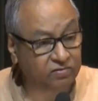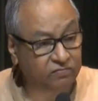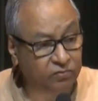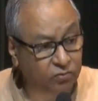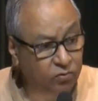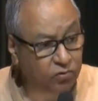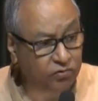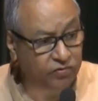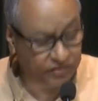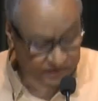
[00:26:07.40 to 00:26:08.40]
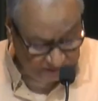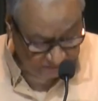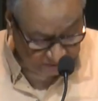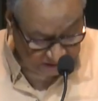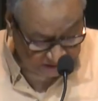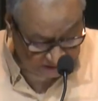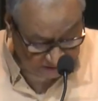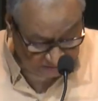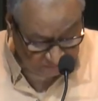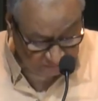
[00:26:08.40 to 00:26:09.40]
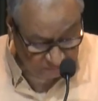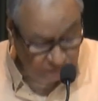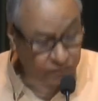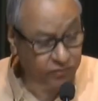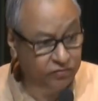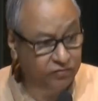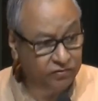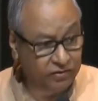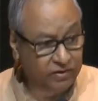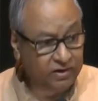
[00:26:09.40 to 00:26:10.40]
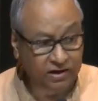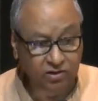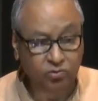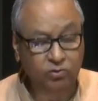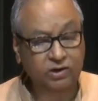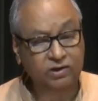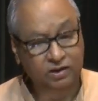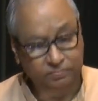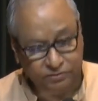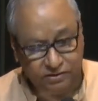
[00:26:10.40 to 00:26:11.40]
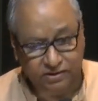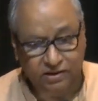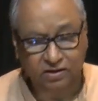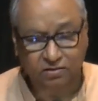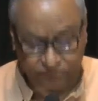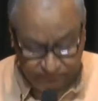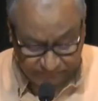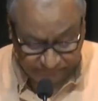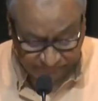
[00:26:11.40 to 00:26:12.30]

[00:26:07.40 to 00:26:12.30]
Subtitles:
of roads and maintenance of roads, including corruption thereof,